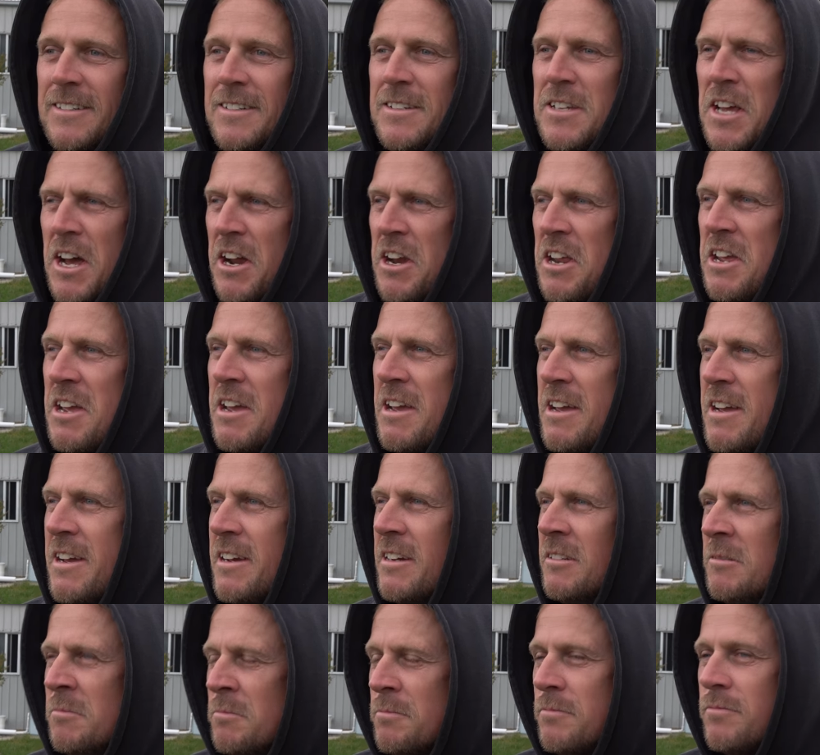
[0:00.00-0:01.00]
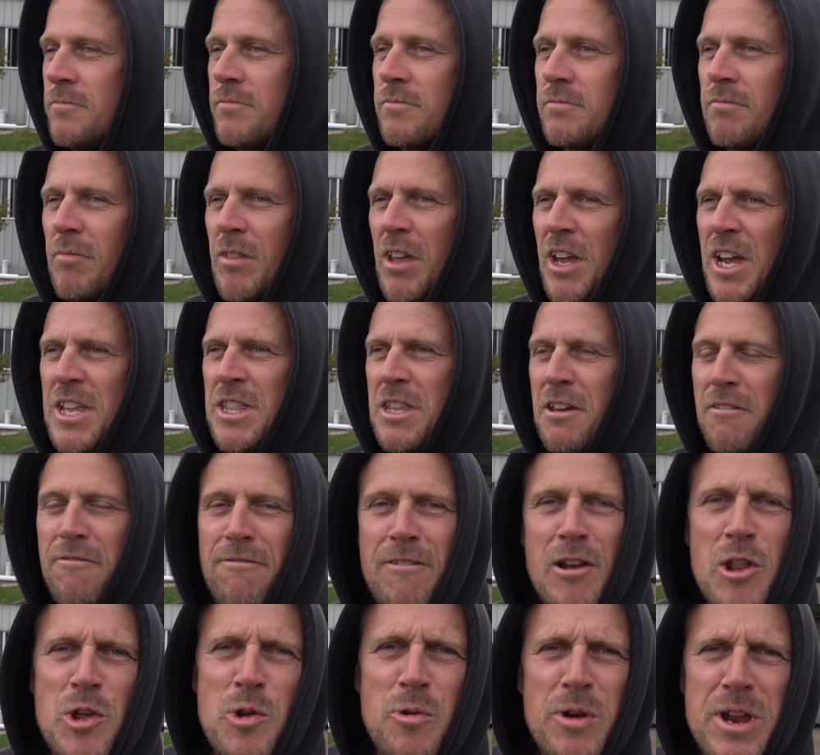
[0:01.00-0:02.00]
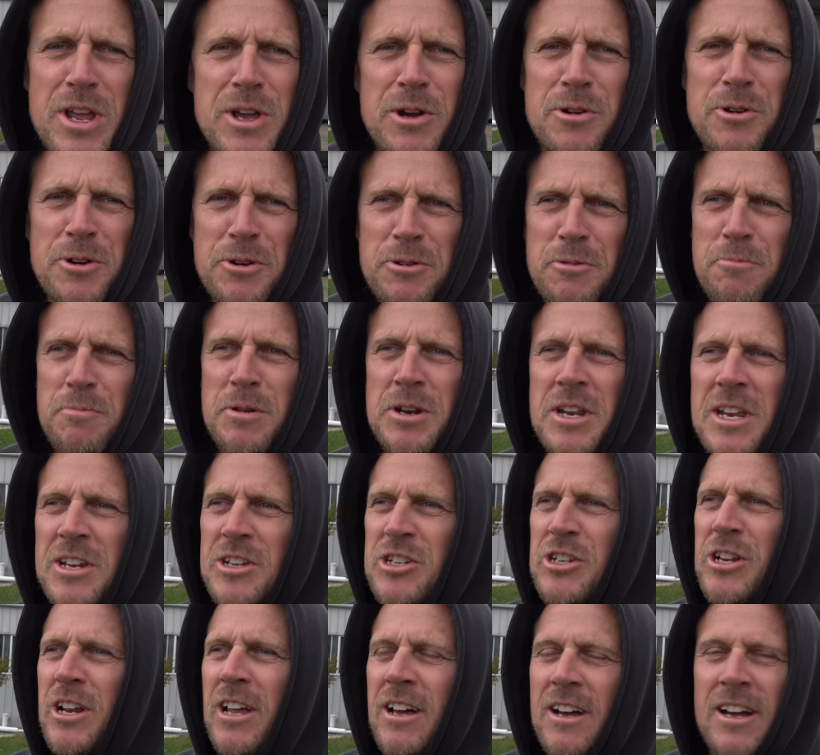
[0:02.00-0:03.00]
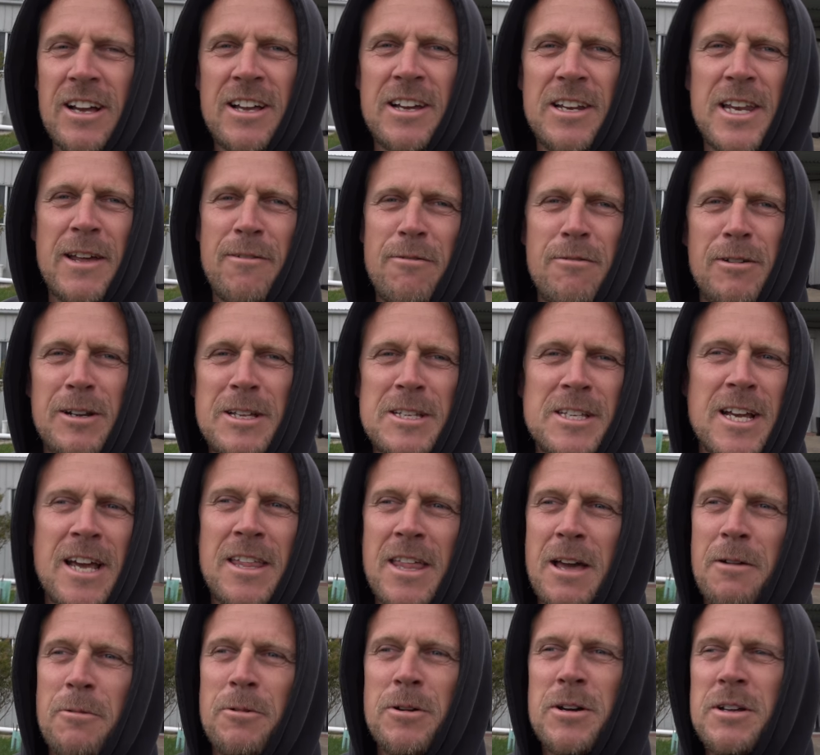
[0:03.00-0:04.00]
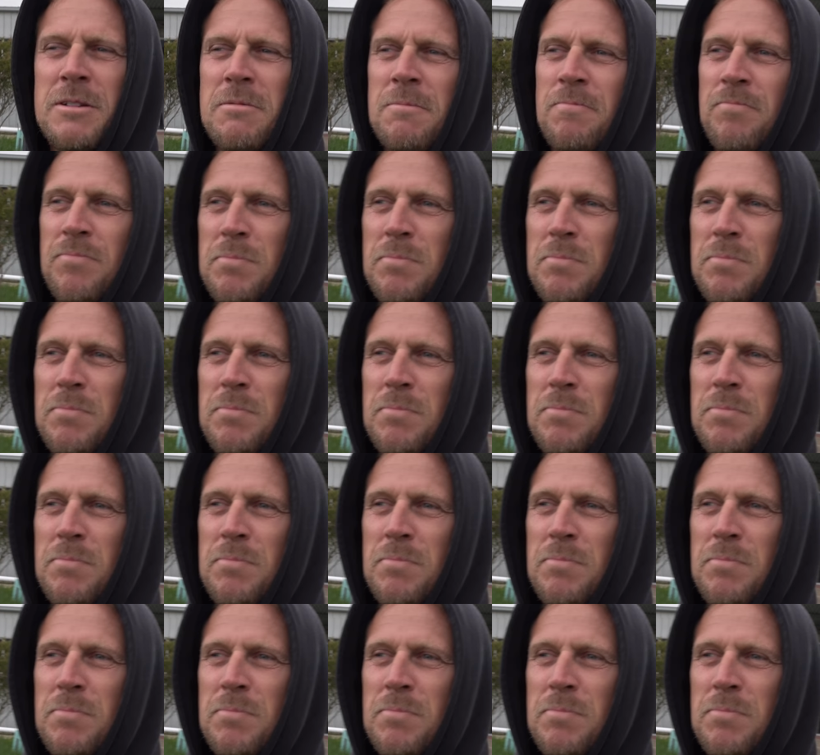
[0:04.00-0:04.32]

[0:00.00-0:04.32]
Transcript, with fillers: down here in the Fleurieu Peninsula. I can never really say that word,